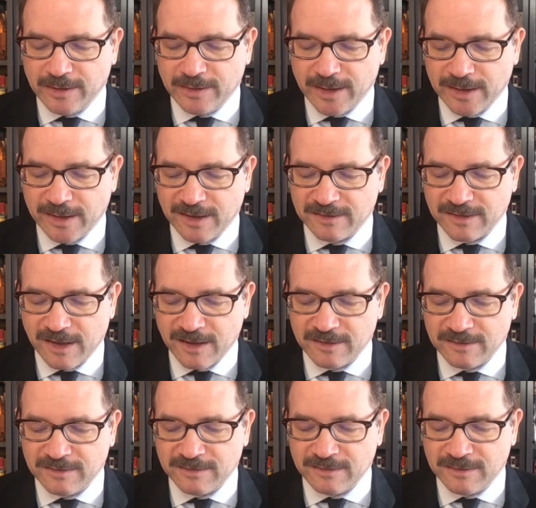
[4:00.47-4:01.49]
Then he
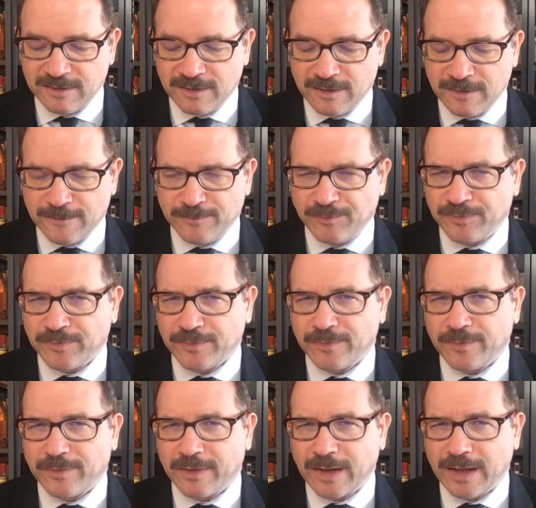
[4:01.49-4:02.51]
says,
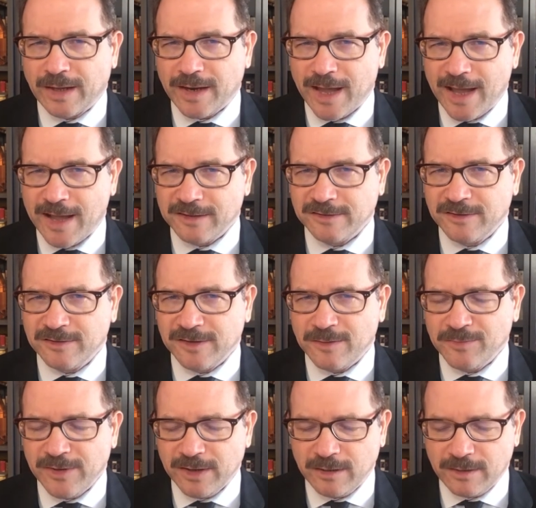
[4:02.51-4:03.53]
Can I ask you
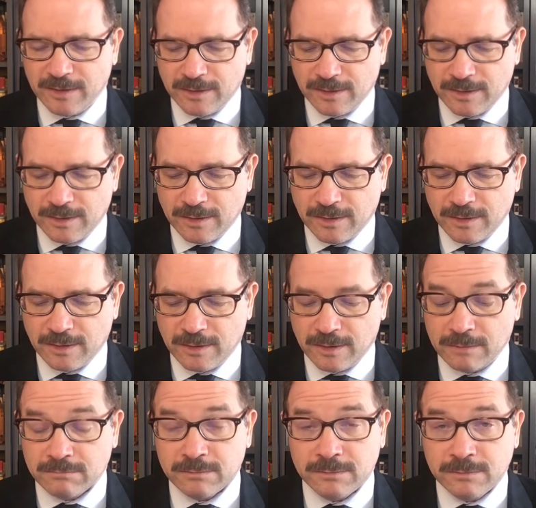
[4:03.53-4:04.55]
something?
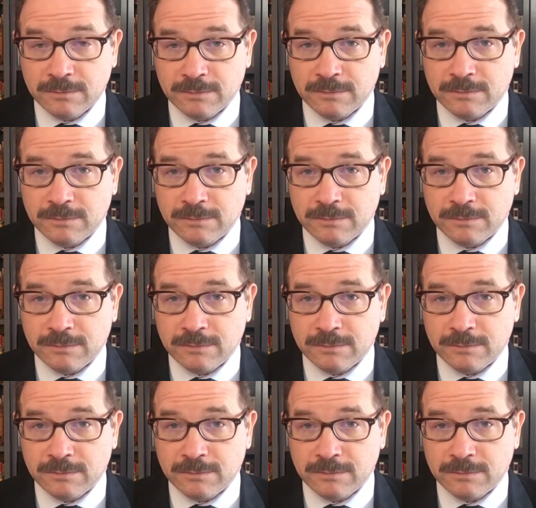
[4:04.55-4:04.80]
Hmm?